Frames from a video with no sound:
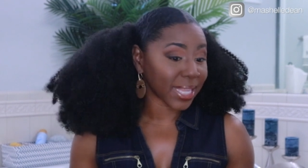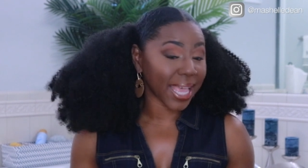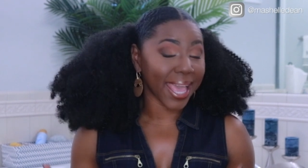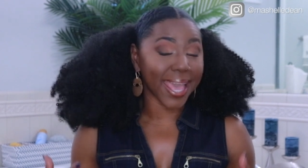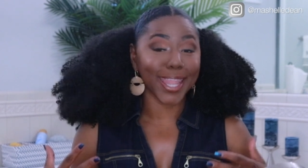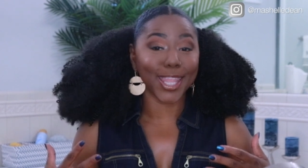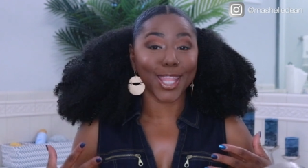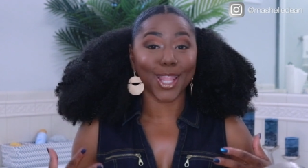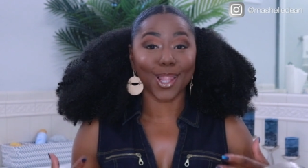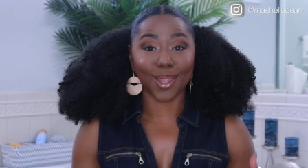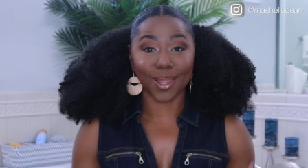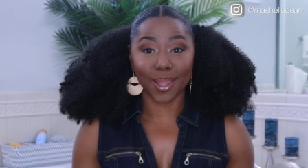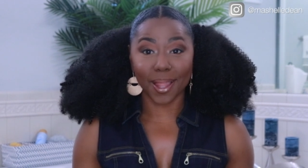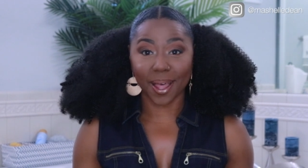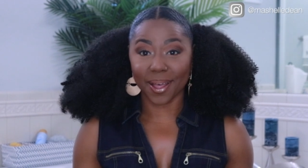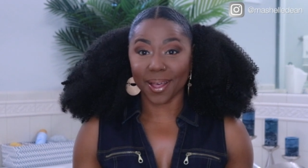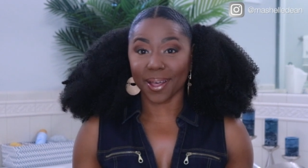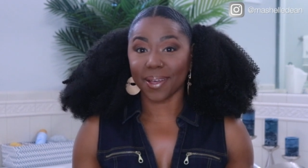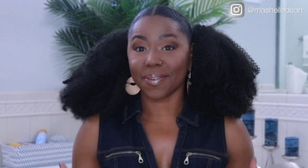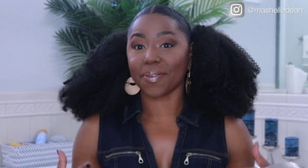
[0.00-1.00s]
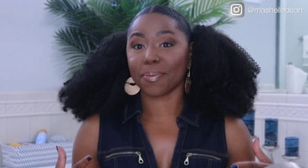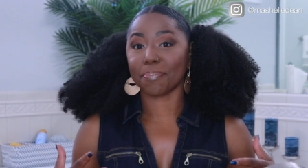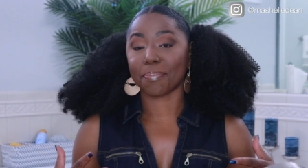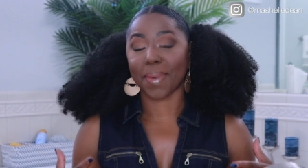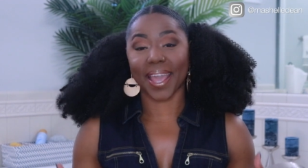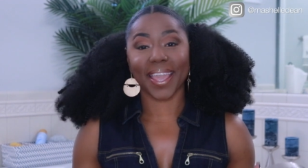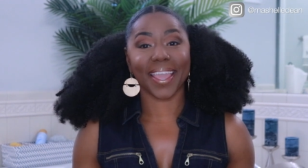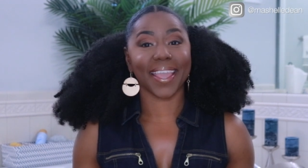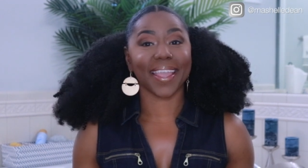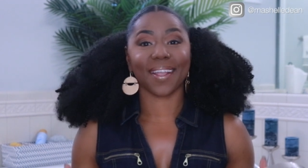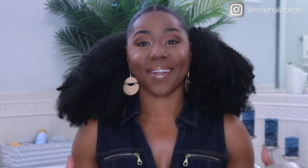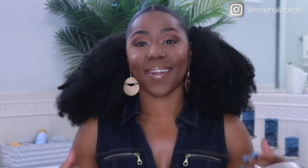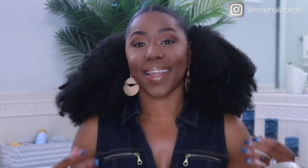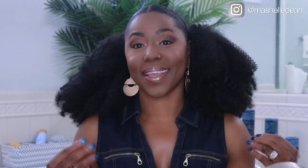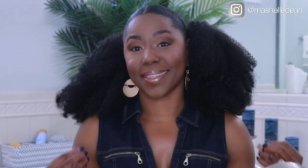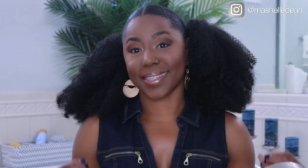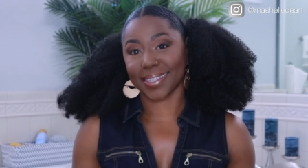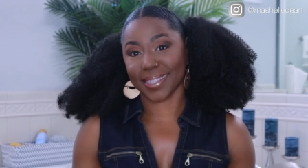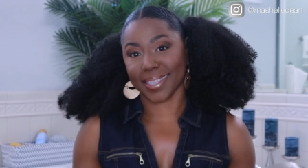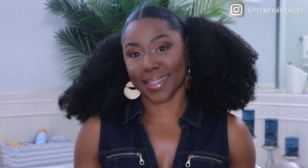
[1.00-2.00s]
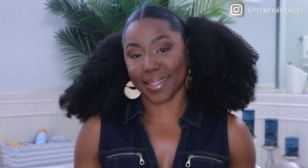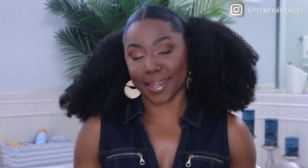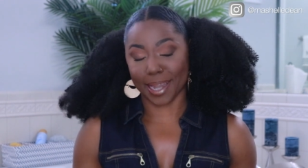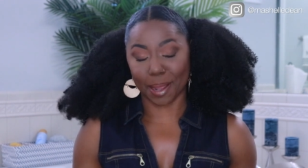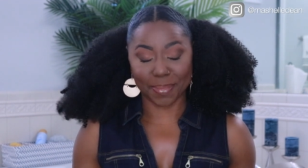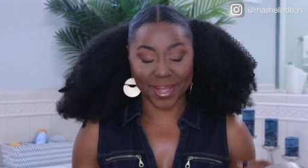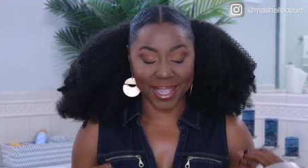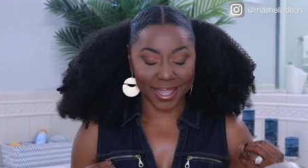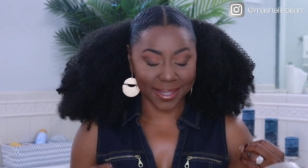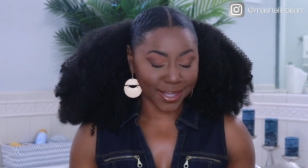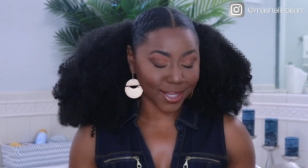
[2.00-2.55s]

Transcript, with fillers: and love my hair and the skin that I'm in.